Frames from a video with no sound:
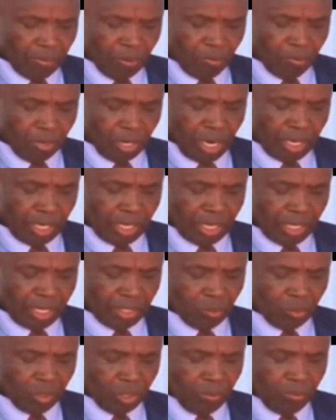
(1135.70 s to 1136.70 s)
number of
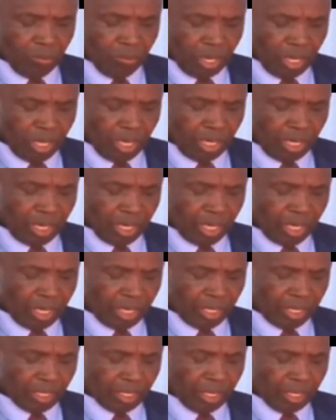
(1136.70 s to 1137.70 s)
candidates with mean
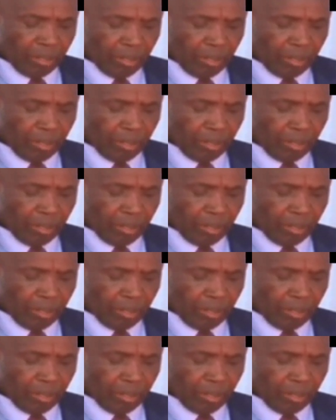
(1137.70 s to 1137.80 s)
grade